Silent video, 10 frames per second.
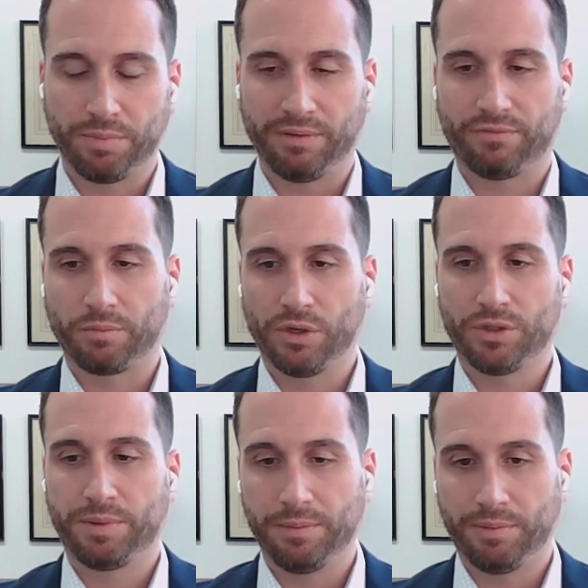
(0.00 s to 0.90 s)
but for
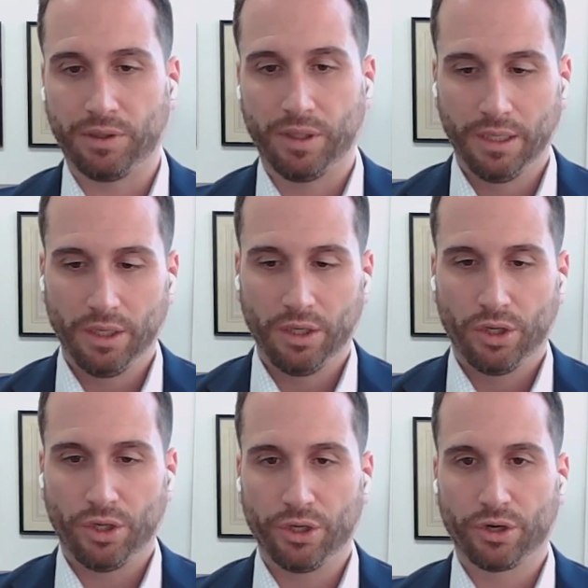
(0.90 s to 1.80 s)
most people,
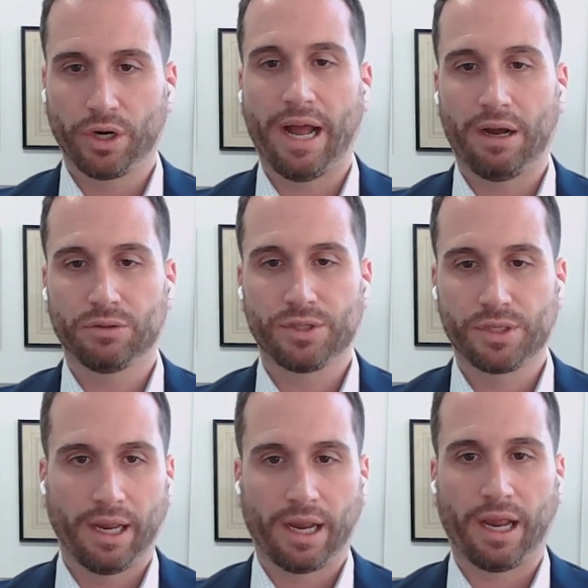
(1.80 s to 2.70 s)
your
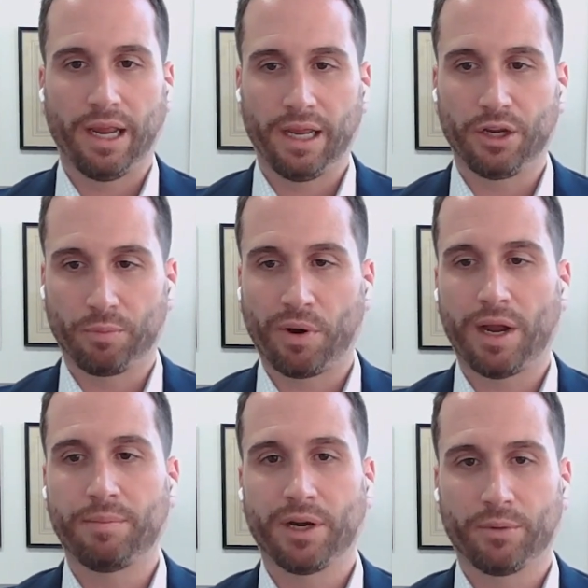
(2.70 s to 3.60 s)
house and your
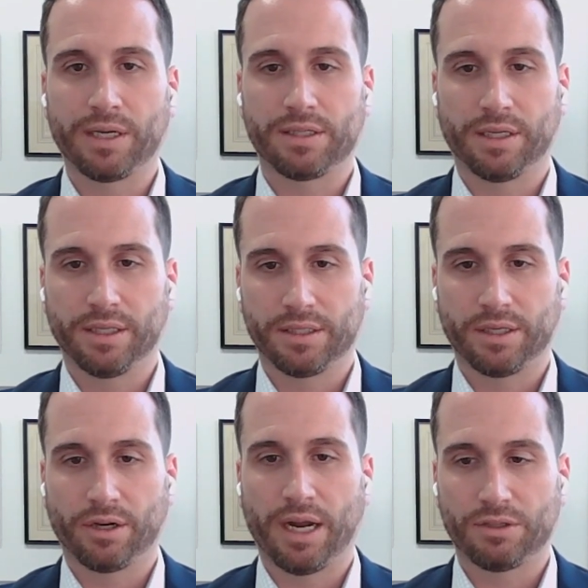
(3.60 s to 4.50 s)
primary residence and
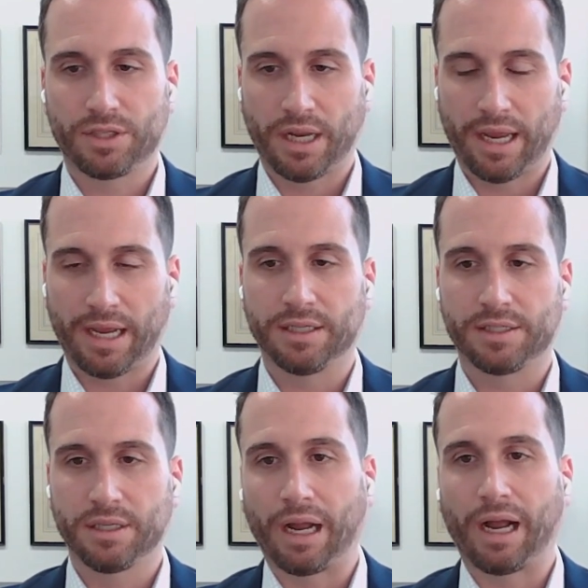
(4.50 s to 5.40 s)
your house has,